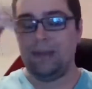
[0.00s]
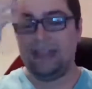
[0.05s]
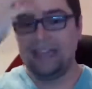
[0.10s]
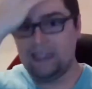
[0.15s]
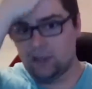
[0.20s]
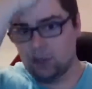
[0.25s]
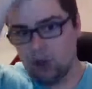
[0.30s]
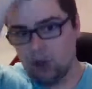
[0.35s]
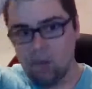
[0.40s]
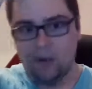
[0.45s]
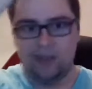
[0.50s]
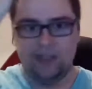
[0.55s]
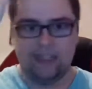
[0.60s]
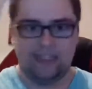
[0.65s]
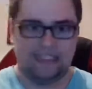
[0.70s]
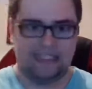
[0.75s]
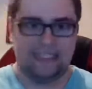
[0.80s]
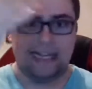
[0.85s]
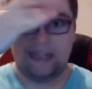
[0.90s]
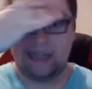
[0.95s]
But let's talk about
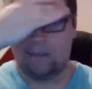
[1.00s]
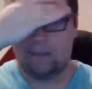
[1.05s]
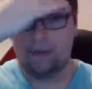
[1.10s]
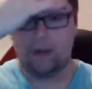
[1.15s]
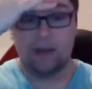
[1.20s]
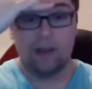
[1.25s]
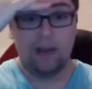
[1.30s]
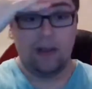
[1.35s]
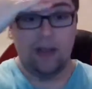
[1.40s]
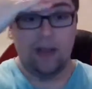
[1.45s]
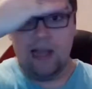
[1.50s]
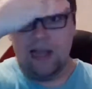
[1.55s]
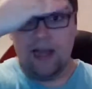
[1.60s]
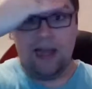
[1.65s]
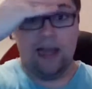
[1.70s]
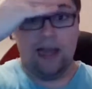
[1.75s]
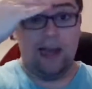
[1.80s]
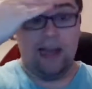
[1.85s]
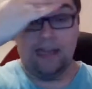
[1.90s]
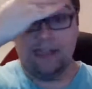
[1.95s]
the setup,
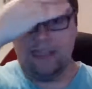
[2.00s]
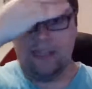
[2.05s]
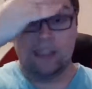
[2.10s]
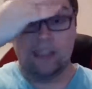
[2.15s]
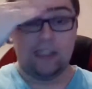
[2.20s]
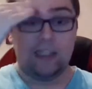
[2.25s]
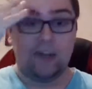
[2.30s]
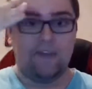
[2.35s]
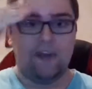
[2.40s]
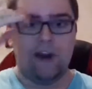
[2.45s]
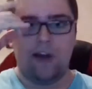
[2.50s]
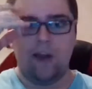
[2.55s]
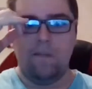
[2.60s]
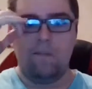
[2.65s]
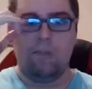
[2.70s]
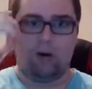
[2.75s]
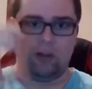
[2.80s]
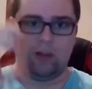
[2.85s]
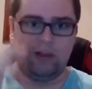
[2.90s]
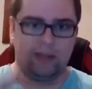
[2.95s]
uh, and this is the very
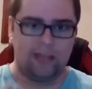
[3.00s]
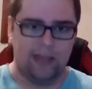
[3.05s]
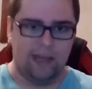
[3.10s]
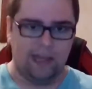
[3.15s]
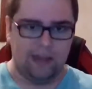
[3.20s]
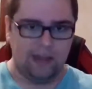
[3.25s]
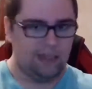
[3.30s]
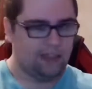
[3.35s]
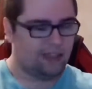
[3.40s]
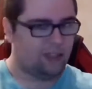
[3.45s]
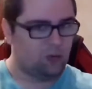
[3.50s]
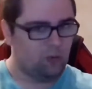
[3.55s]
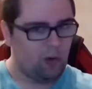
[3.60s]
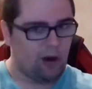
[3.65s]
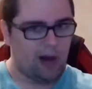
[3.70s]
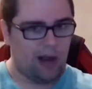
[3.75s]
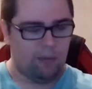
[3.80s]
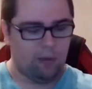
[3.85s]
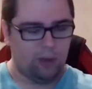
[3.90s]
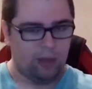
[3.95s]
important thing, and this is
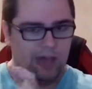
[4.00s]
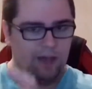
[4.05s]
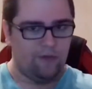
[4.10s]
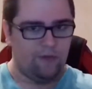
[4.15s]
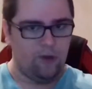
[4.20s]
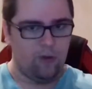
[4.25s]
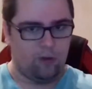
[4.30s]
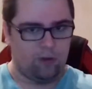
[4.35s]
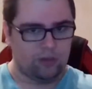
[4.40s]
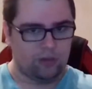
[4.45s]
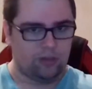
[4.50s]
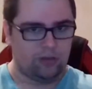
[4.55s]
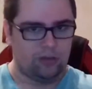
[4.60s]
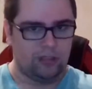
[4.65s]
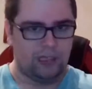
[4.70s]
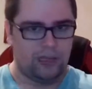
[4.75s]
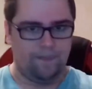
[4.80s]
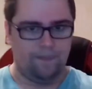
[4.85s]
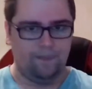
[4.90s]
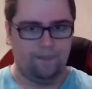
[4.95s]
where I will give you also
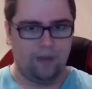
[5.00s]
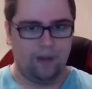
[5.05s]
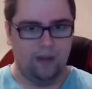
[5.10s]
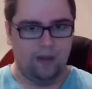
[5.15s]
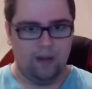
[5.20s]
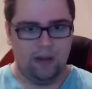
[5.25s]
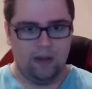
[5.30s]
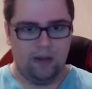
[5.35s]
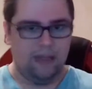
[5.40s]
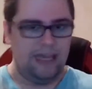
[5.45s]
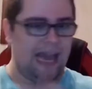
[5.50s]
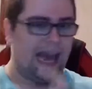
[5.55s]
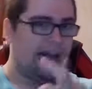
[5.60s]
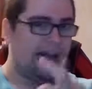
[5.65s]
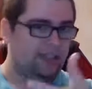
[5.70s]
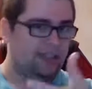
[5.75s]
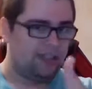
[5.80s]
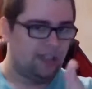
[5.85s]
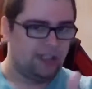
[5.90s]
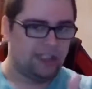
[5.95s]
the the
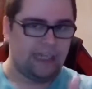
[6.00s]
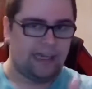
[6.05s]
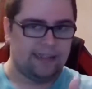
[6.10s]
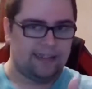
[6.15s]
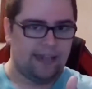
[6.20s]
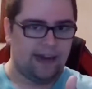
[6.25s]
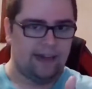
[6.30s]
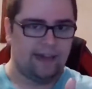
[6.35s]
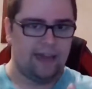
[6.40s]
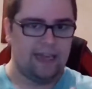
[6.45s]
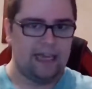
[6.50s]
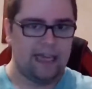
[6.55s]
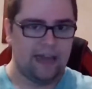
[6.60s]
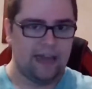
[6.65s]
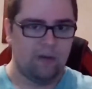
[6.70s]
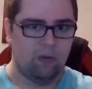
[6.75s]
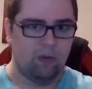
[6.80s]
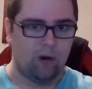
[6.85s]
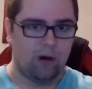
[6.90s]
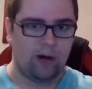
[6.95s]
exercise that I think
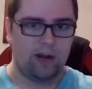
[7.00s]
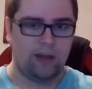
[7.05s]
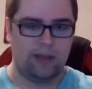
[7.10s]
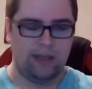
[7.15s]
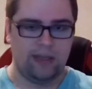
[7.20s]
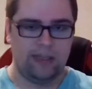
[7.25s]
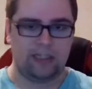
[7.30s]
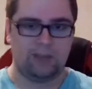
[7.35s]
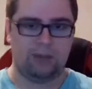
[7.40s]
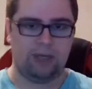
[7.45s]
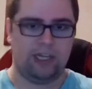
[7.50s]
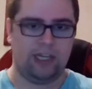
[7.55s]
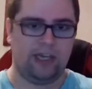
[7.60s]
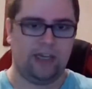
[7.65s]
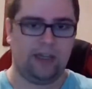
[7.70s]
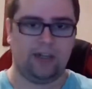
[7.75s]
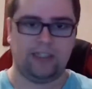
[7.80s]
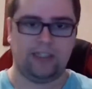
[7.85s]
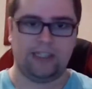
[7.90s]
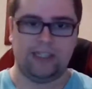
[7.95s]
can work in this
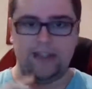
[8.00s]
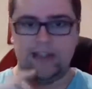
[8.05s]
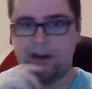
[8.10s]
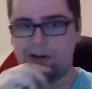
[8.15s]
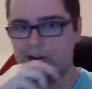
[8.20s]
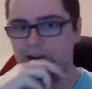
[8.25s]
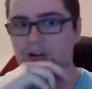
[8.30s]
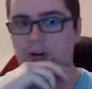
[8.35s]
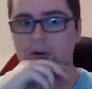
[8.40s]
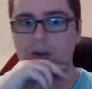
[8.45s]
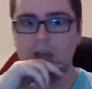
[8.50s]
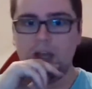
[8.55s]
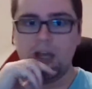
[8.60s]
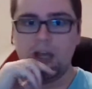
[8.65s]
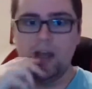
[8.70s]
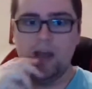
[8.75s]
particular scenario.